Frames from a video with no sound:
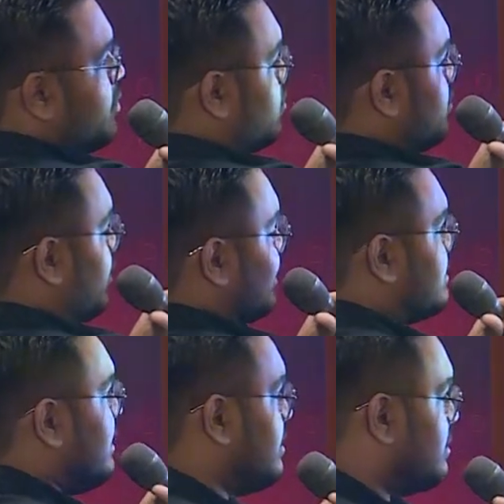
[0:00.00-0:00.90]
you can
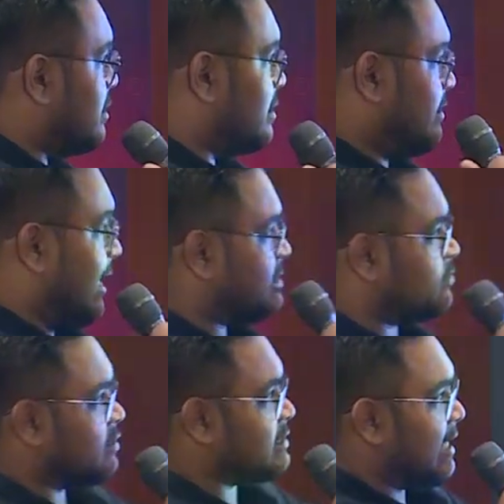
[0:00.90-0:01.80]
see the text
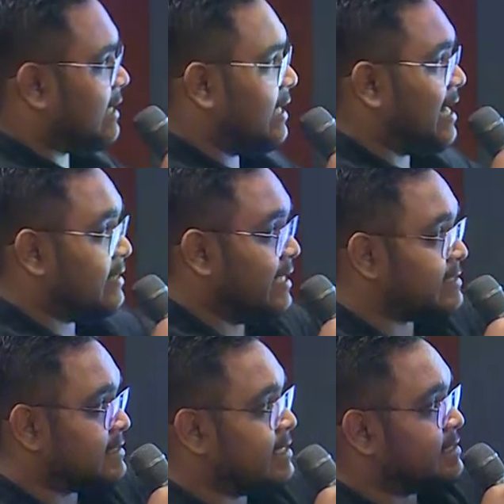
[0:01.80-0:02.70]
was selected, and
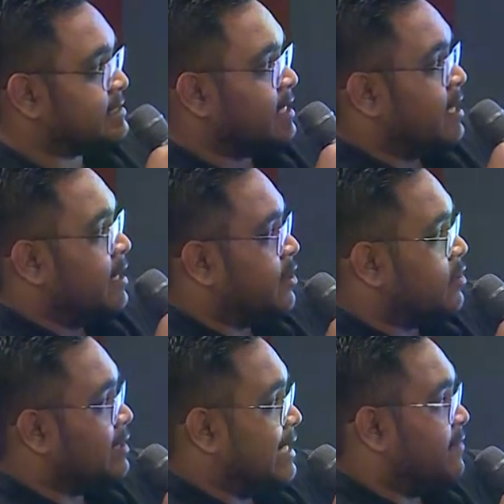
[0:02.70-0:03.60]
there's this,
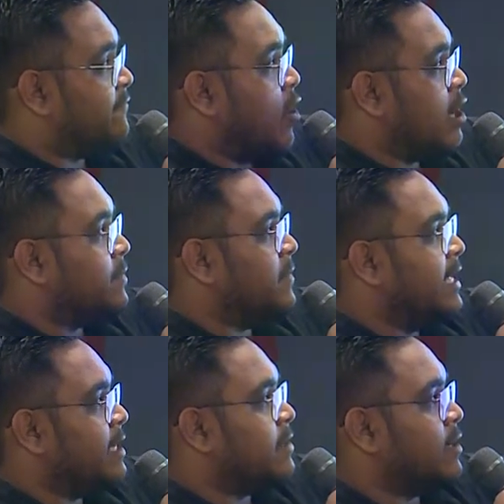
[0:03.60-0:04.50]
like font,
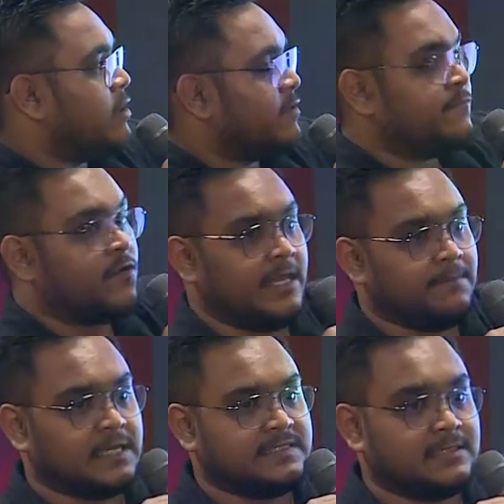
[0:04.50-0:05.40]
medium, regular, 14
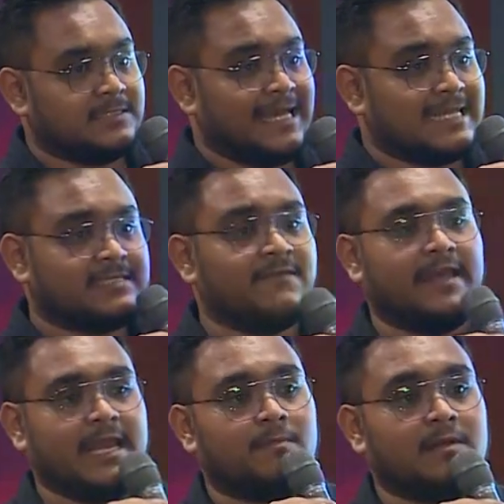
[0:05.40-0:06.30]
pixels. That's the
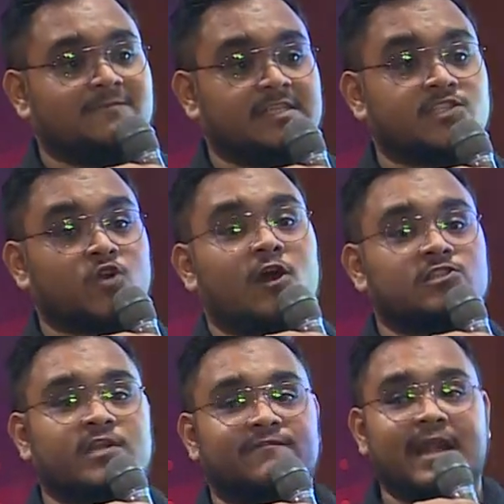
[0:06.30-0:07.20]
variable which is
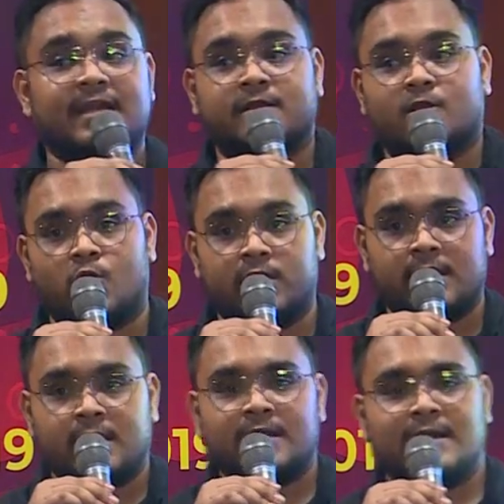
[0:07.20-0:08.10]
also defined in the code,
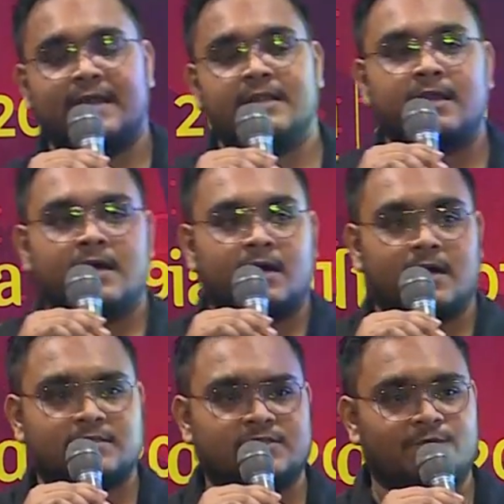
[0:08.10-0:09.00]
right?
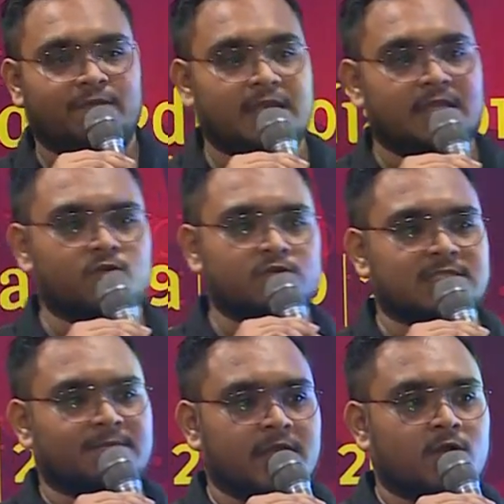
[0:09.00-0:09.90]
So we use
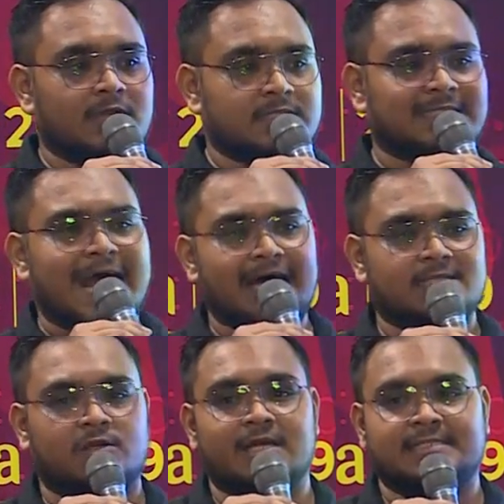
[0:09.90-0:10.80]
something called a
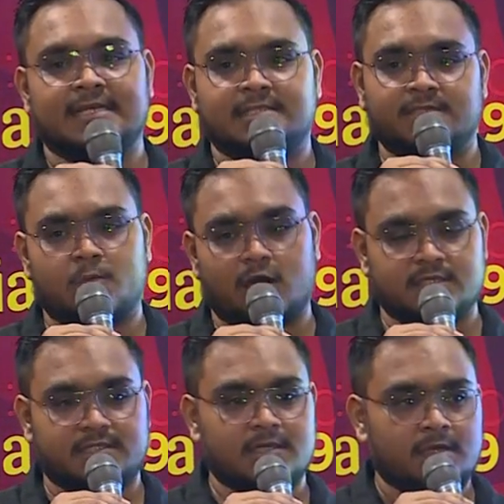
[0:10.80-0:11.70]
SAS or SCSS
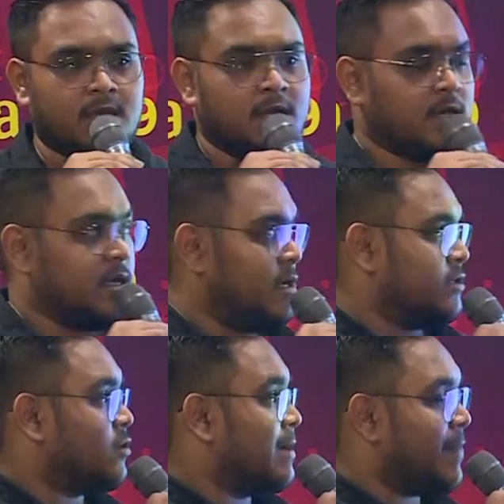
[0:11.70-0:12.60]
processor
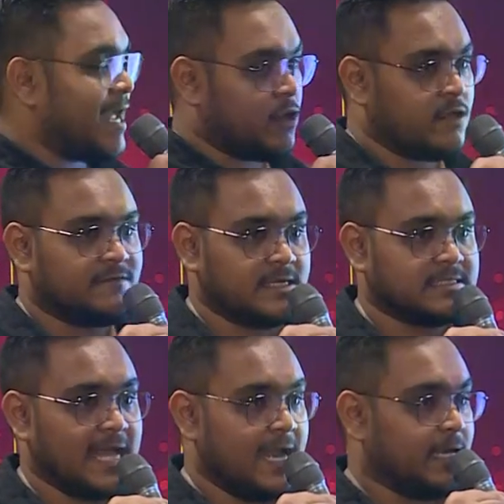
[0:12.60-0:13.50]
to compile all of
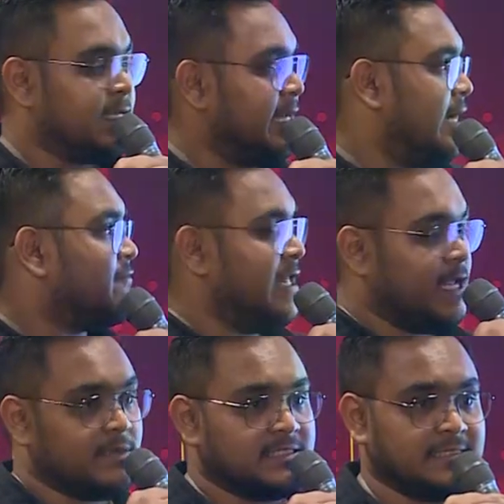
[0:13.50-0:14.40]
this and create
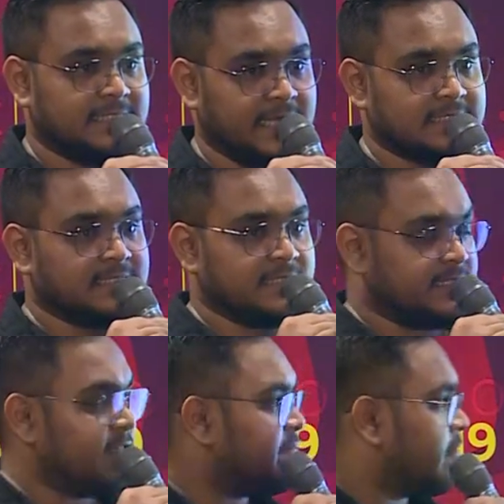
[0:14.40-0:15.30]
variables in CSS
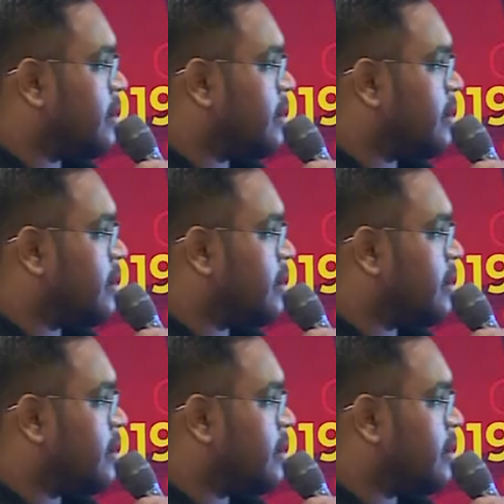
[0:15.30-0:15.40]
itself.